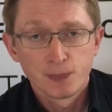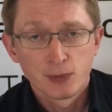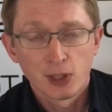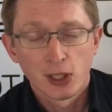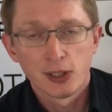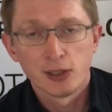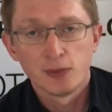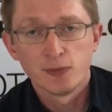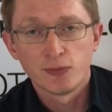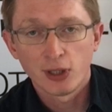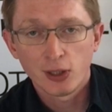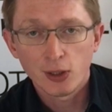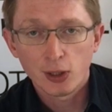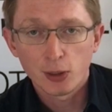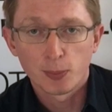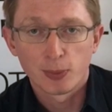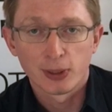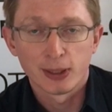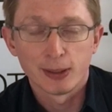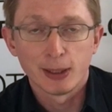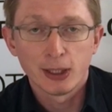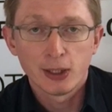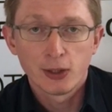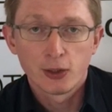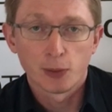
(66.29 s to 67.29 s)
And
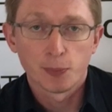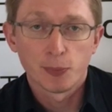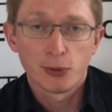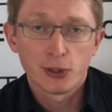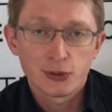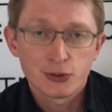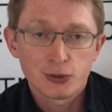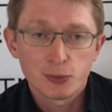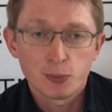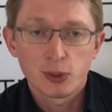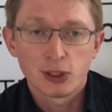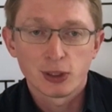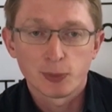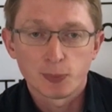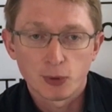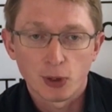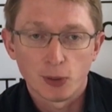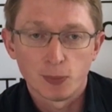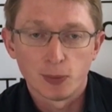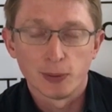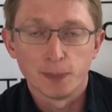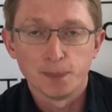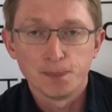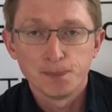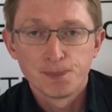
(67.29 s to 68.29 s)
invariably, the person with the
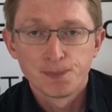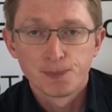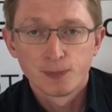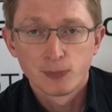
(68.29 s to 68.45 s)
problem